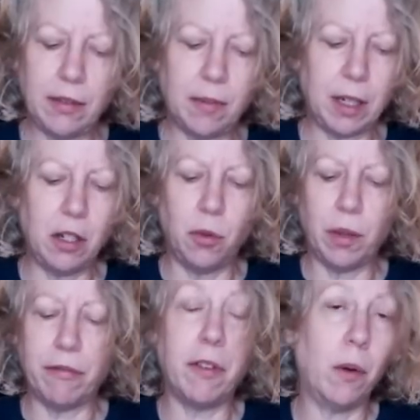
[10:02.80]
to do with a
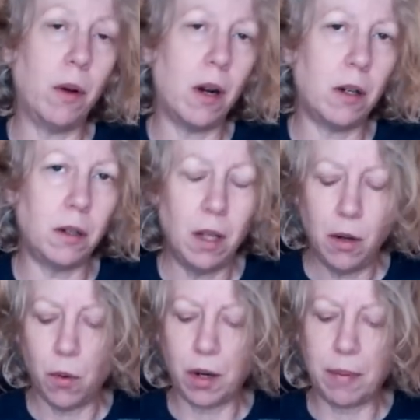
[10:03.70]
phone call or
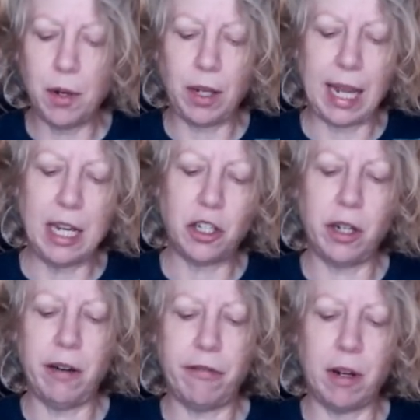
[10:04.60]
communication
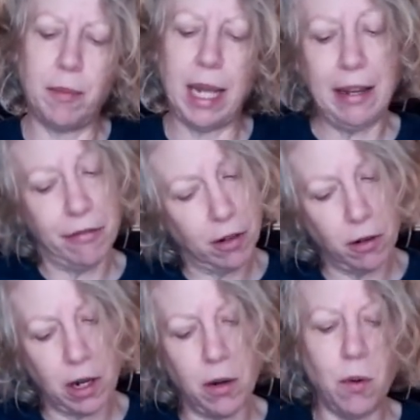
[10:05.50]
from a
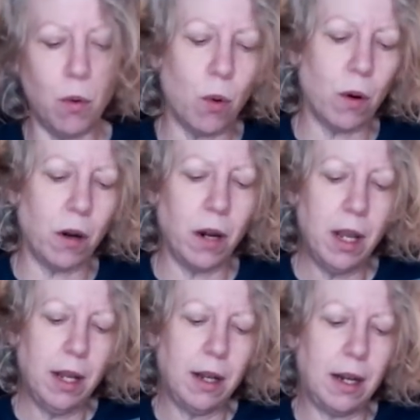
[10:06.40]
Virgo or
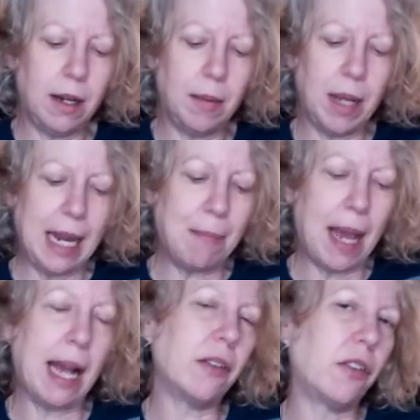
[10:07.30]
a
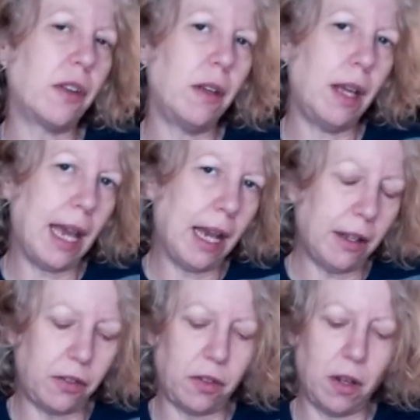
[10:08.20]
past
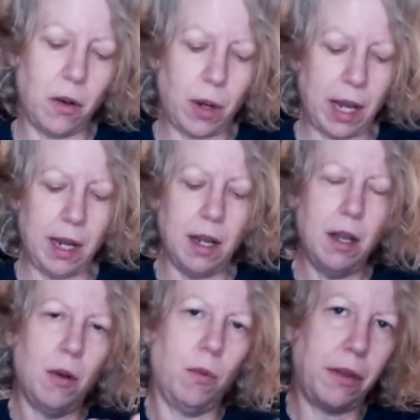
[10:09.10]
ex, okay,
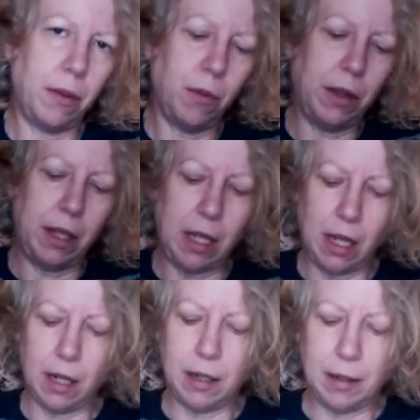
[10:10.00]
with the
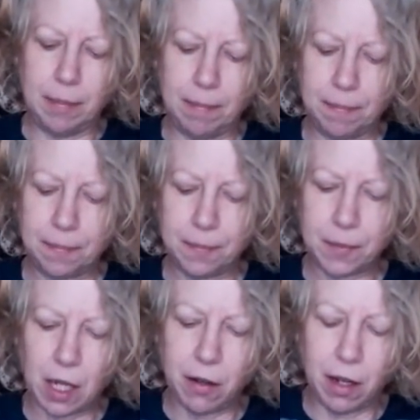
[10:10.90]

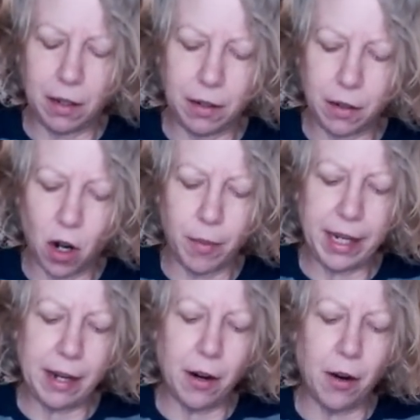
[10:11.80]
Hermit
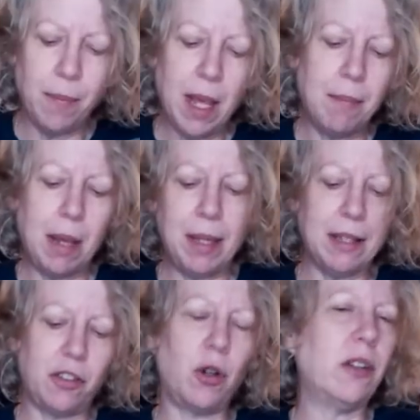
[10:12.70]
here. Maybe this
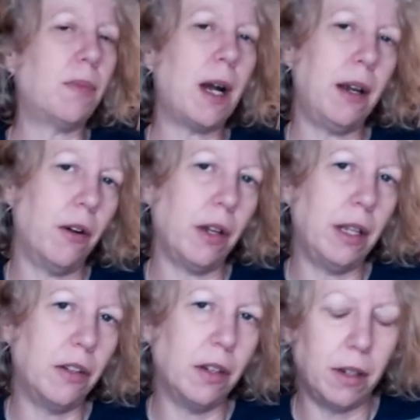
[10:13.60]
transpired
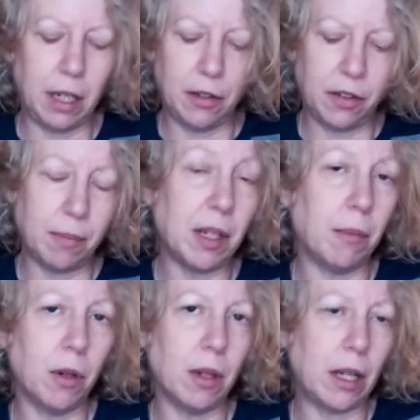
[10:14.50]
in
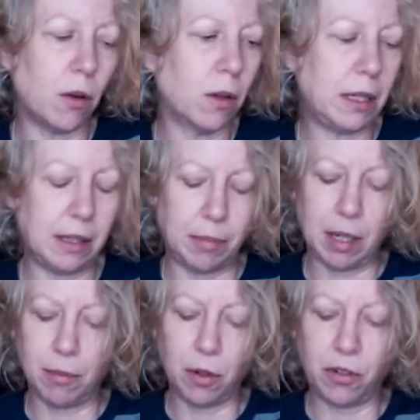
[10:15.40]
September, like early
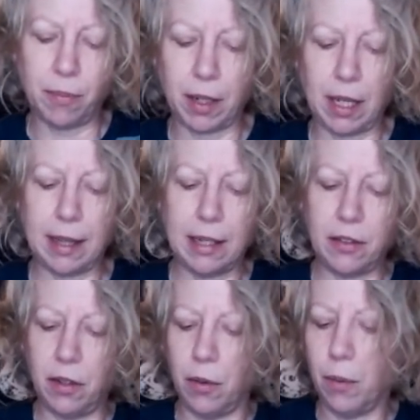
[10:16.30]
September, something like that too,